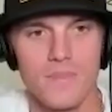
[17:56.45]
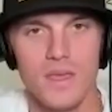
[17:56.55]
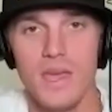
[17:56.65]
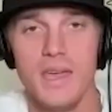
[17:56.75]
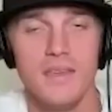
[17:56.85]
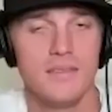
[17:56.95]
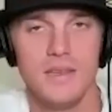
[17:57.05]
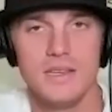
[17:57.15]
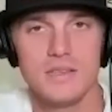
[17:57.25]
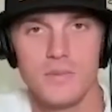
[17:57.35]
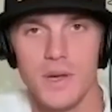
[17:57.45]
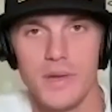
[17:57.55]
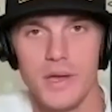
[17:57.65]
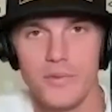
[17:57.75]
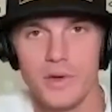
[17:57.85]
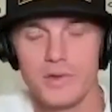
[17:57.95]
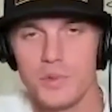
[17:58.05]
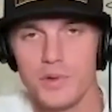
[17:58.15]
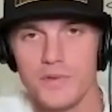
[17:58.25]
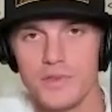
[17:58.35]
Yeah, he's he's on my Mount
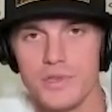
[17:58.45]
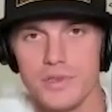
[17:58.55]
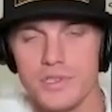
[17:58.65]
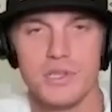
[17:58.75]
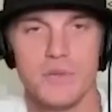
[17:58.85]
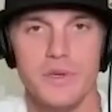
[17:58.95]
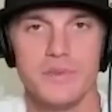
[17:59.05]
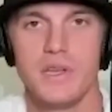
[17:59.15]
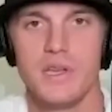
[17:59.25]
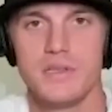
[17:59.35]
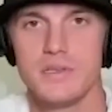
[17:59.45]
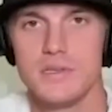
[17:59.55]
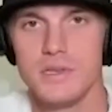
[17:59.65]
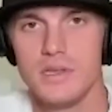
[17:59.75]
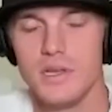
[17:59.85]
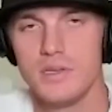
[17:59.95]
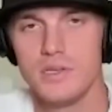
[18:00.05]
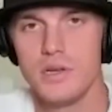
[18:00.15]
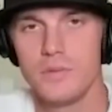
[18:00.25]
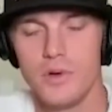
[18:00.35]
Rushmore for sure, just in music as in, in
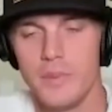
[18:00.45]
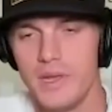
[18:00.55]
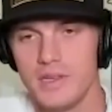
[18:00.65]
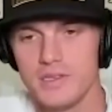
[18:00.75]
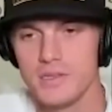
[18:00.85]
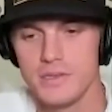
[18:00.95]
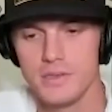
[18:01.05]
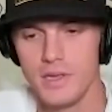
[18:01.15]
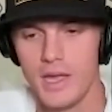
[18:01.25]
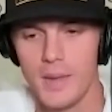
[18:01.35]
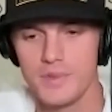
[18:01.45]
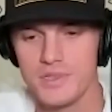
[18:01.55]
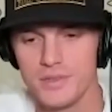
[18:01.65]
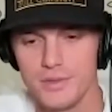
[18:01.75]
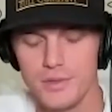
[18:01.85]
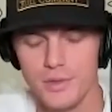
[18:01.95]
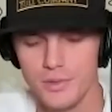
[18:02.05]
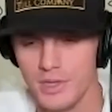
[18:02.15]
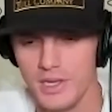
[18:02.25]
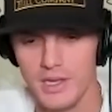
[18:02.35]
general. I mean, just
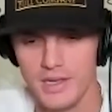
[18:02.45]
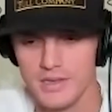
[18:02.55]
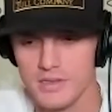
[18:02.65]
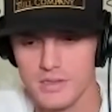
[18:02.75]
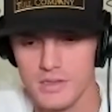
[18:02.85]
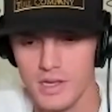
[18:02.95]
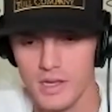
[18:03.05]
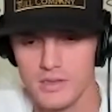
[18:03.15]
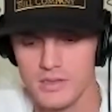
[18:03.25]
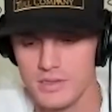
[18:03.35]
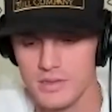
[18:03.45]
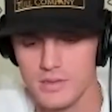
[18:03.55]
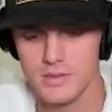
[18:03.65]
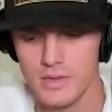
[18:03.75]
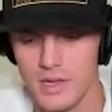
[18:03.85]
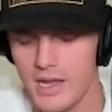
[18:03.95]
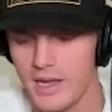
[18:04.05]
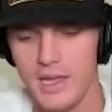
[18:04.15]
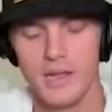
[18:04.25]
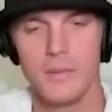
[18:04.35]
absolutely as as I
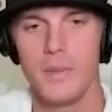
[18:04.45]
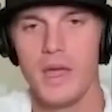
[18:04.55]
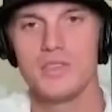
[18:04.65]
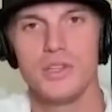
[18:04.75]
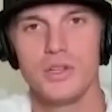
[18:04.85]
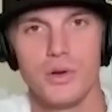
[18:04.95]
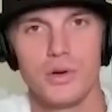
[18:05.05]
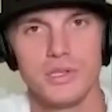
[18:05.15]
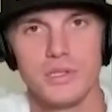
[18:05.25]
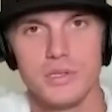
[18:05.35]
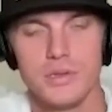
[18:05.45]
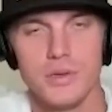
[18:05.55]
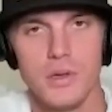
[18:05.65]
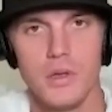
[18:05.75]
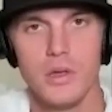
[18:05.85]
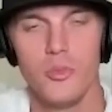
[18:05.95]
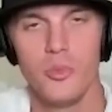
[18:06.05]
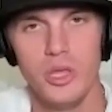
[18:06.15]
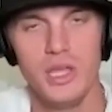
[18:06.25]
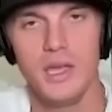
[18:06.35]
can't imagine an artist
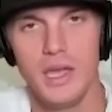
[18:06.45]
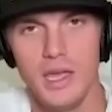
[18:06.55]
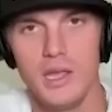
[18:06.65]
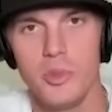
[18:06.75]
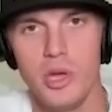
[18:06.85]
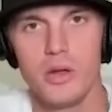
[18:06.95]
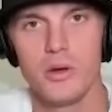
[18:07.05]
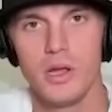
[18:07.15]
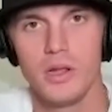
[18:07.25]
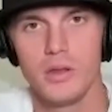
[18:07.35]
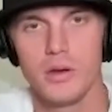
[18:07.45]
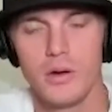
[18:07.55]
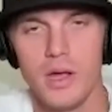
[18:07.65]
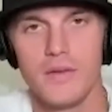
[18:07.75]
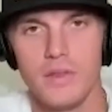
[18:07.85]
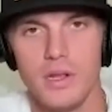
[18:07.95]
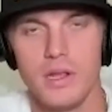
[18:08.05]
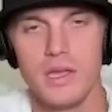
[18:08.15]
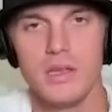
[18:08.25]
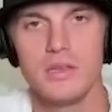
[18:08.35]
being any better at their craft than
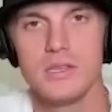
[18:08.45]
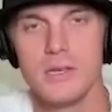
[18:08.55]
he is.